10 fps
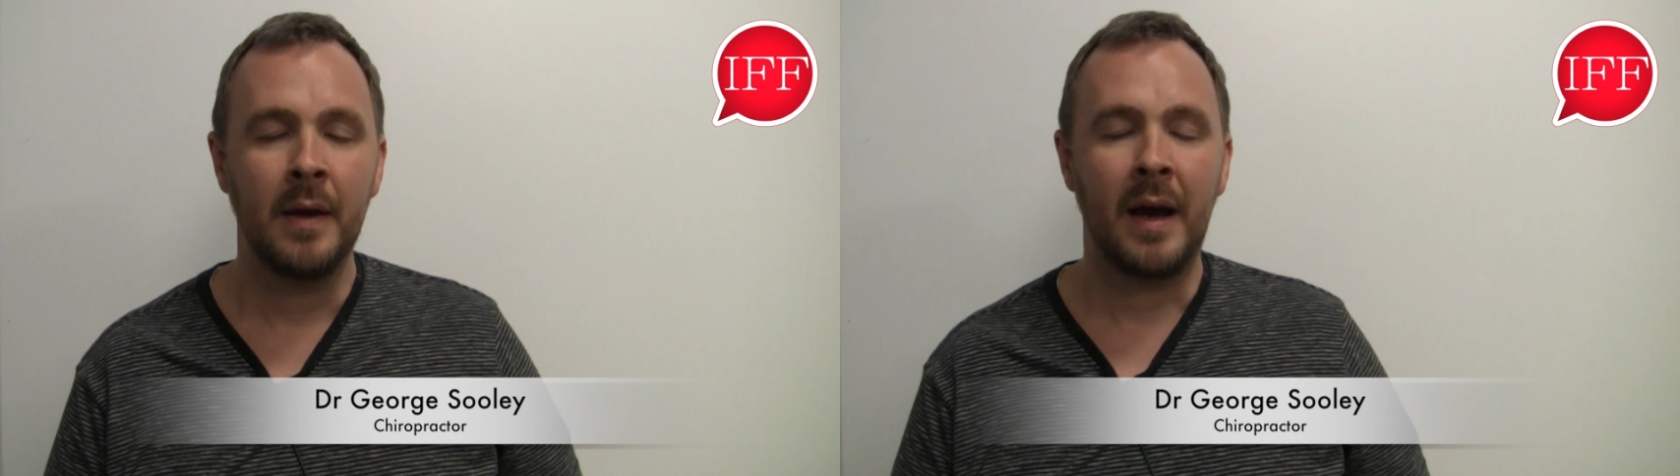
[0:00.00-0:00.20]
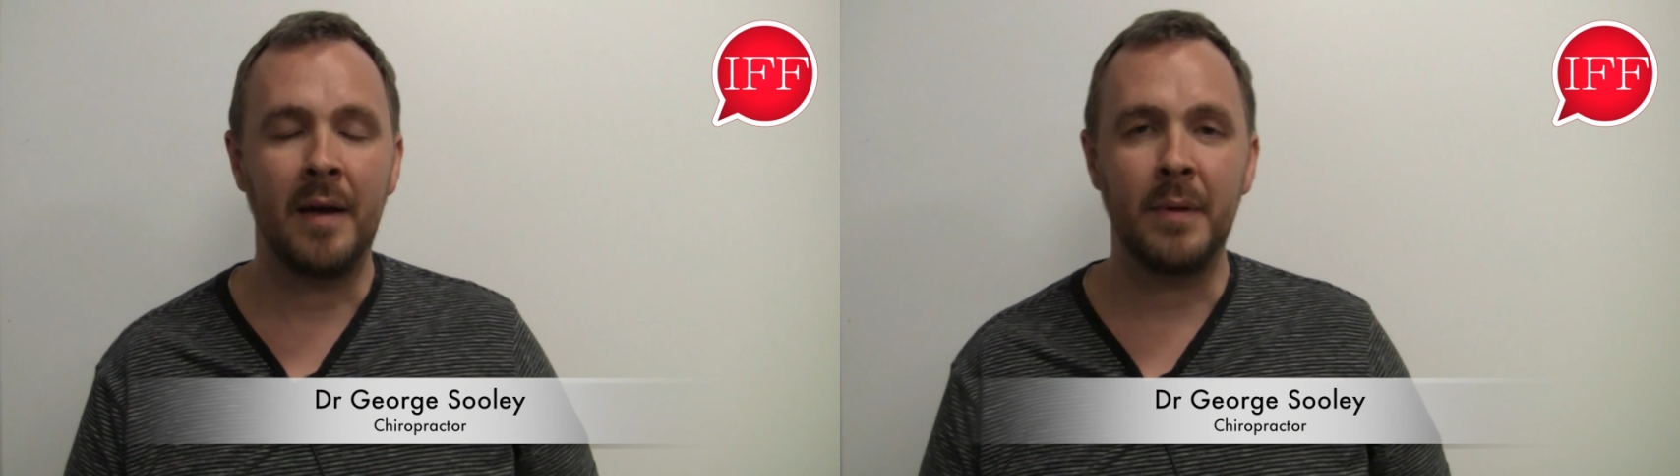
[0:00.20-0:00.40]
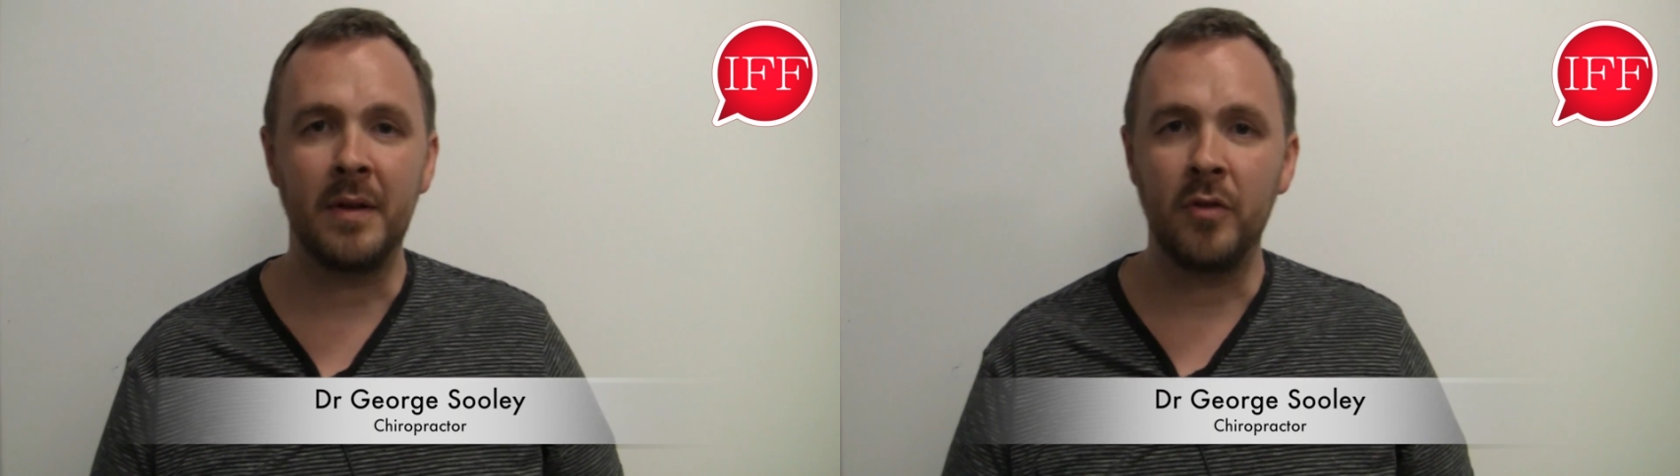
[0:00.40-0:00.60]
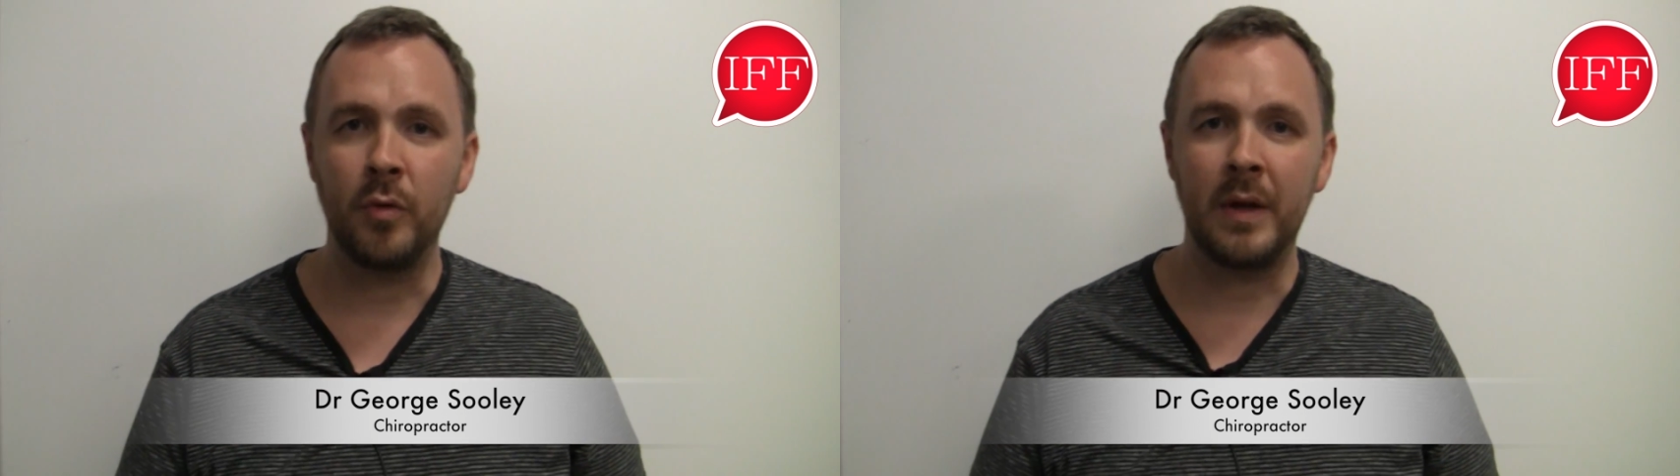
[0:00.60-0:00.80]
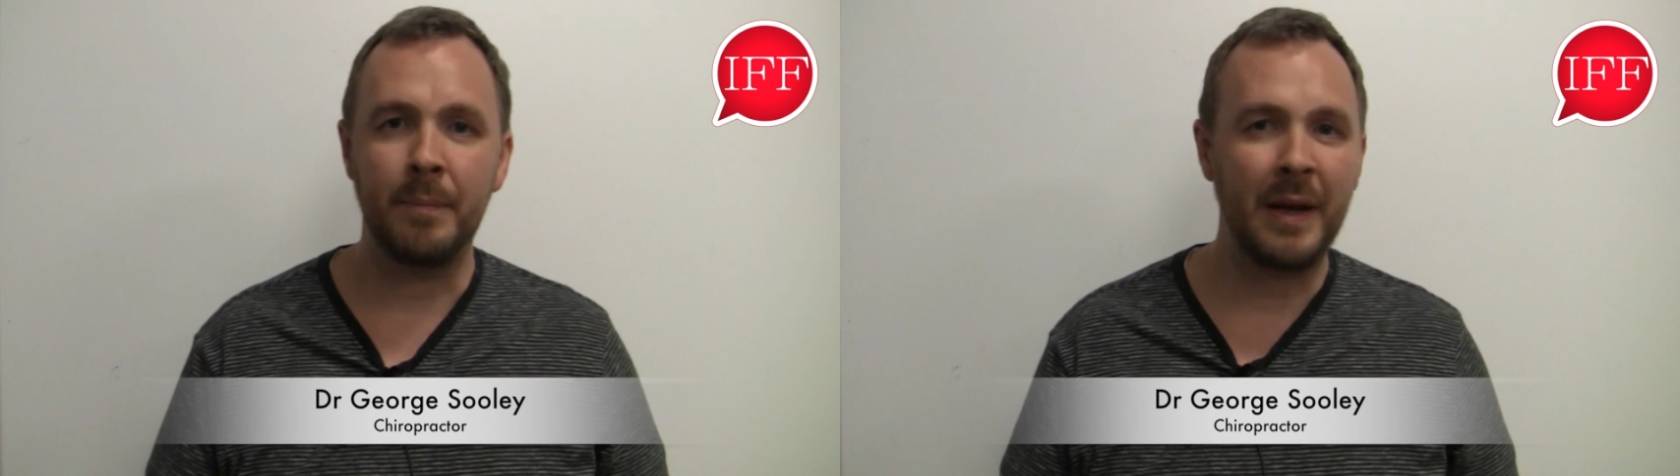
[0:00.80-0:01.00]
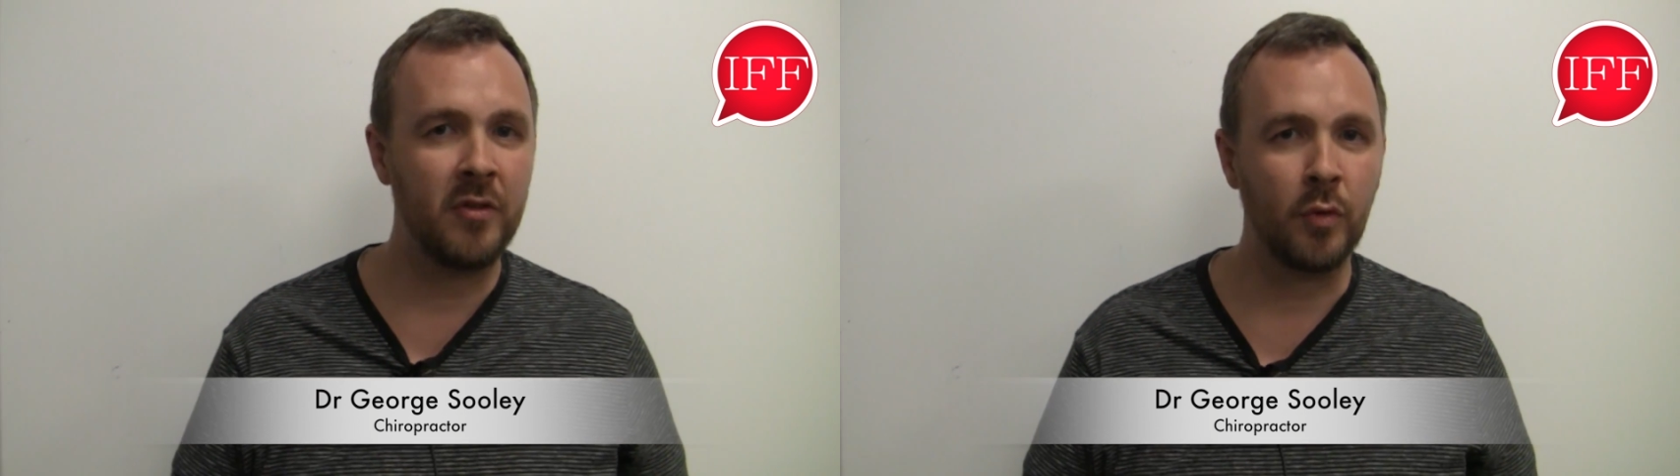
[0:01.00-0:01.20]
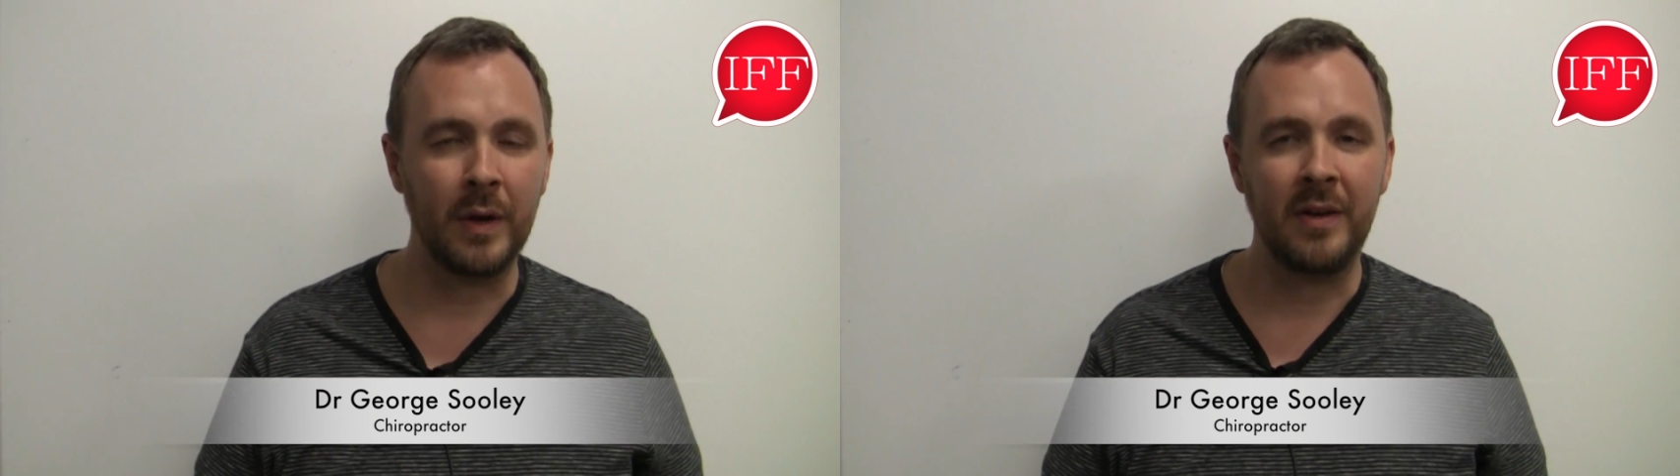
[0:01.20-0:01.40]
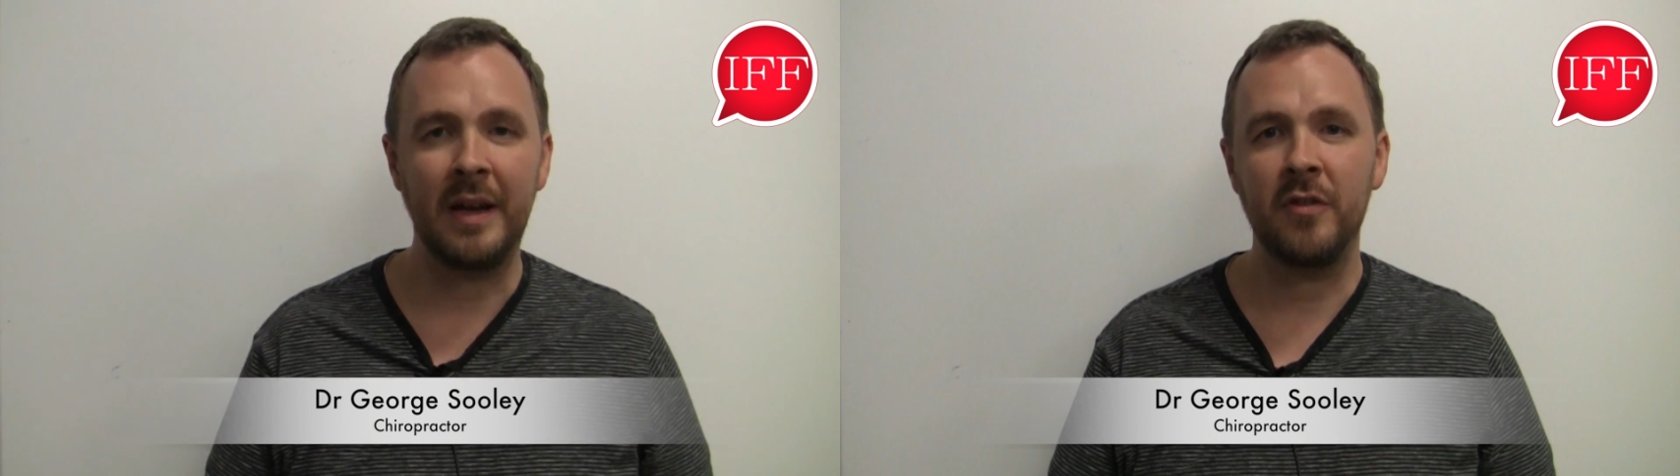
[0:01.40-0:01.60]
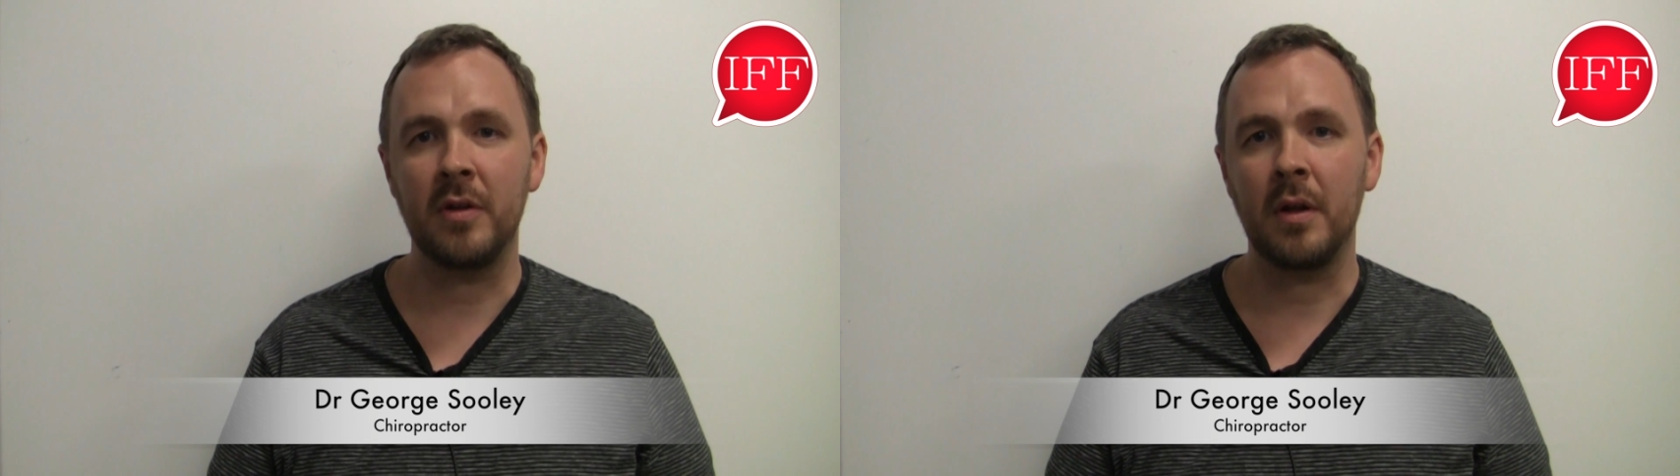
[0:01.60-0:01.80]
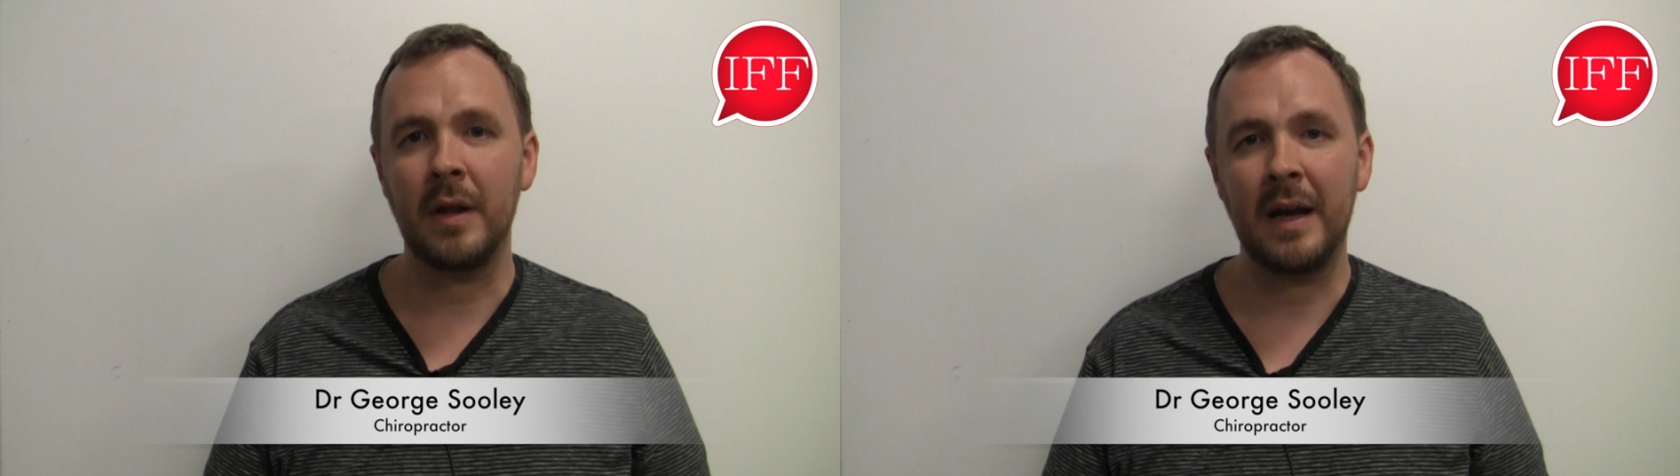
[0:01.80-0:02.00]
I've been doing patient
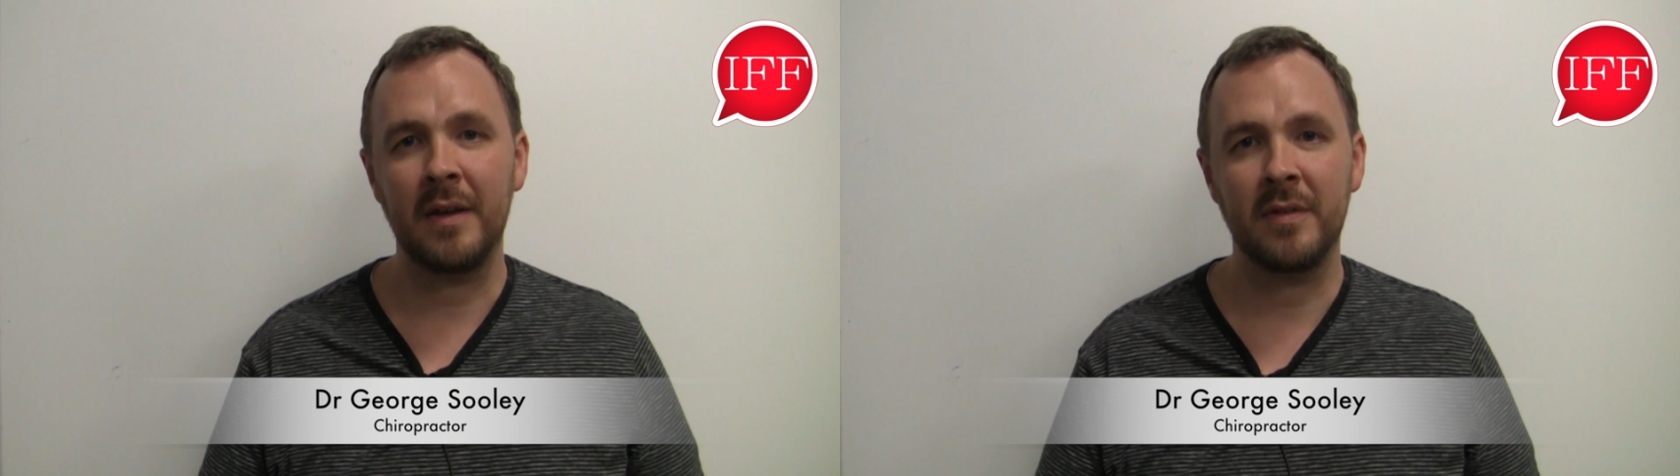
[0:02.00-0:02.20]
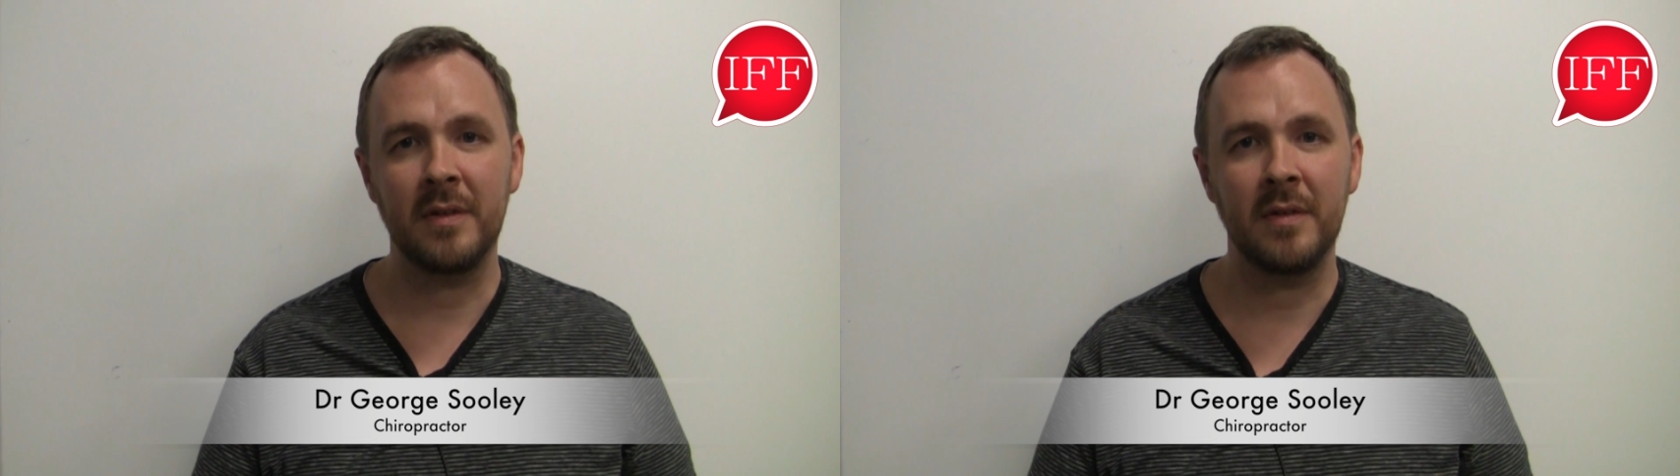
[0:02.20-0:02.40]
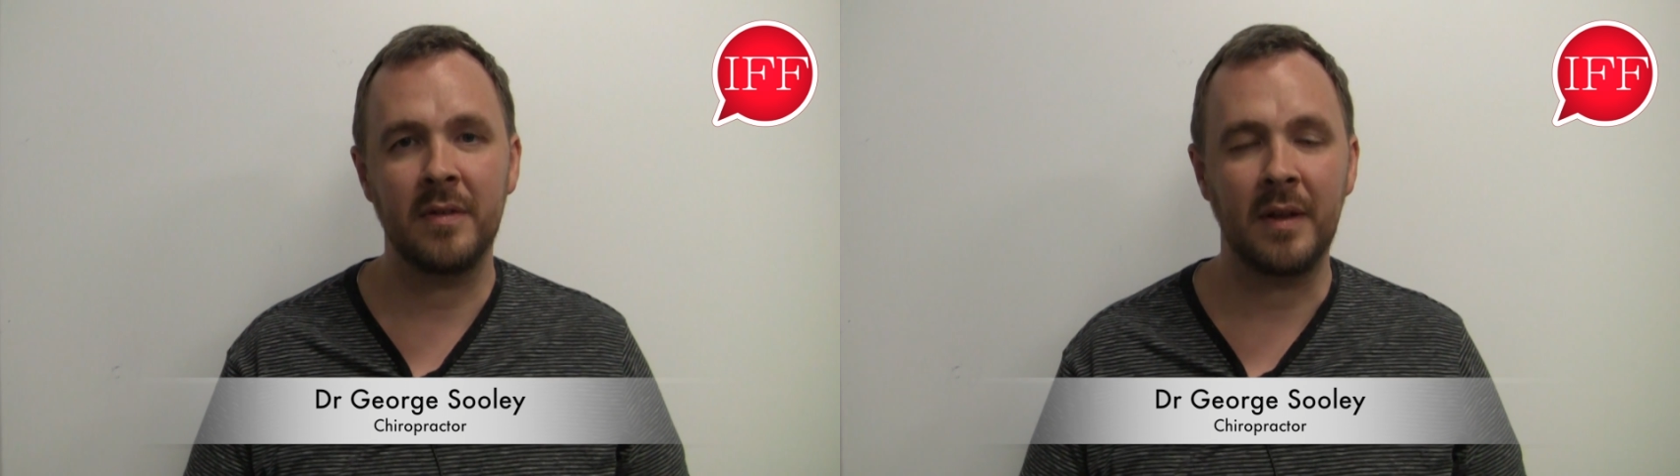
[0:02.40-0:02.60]
orientation classes